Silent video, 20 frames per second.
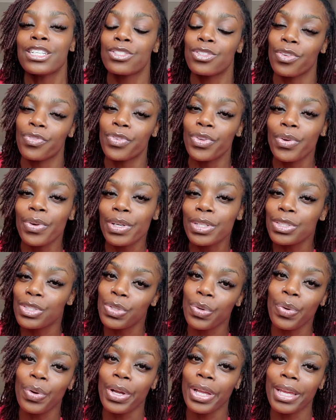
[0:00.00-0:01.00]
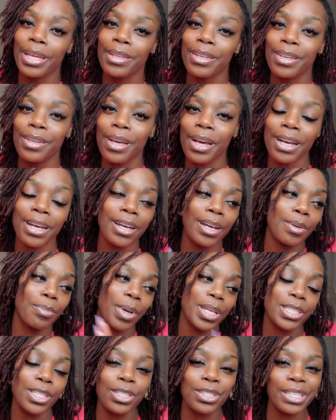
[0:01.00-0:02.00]
So if you're enjoying
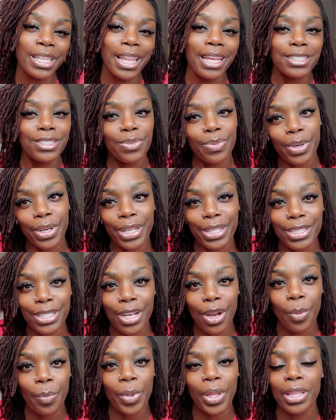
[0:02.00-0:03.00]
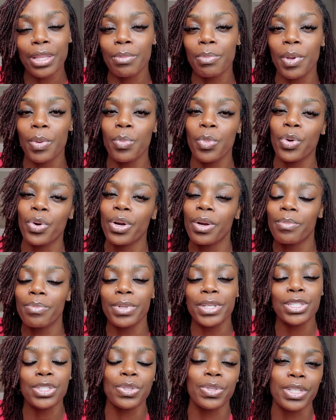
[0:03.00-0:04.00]
my Sister Locks, you want to get to know me a little bit more,
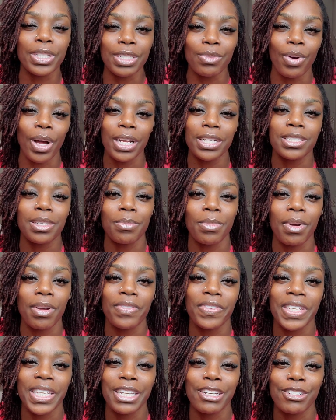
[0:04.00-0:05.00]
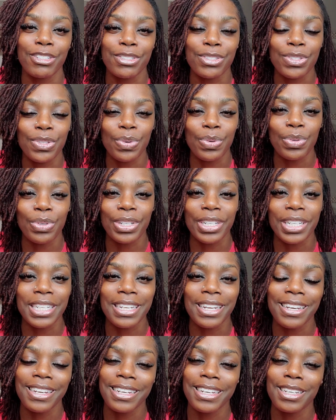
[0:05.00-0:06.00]
be sure to watch some of my videos
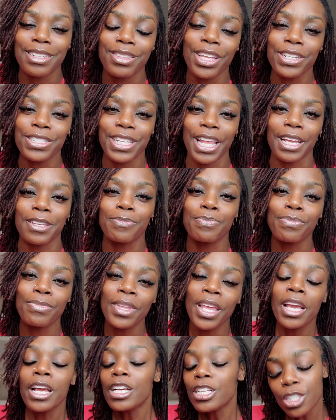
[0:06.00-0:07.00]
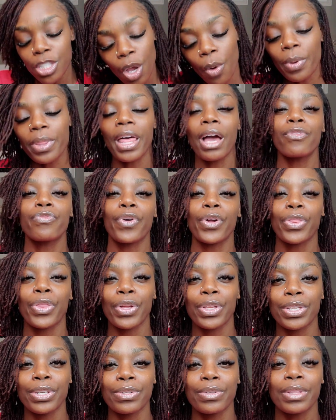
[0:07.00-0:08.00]
on Thursday. So without further
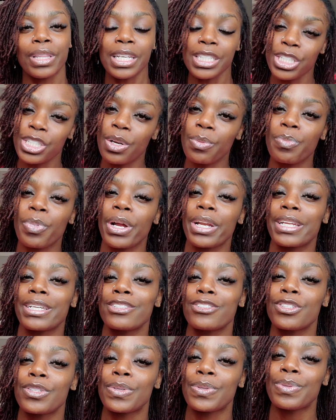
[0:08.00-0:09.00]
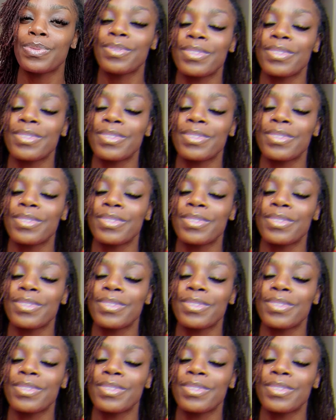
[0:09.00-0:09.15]
ado, let's jump right into it.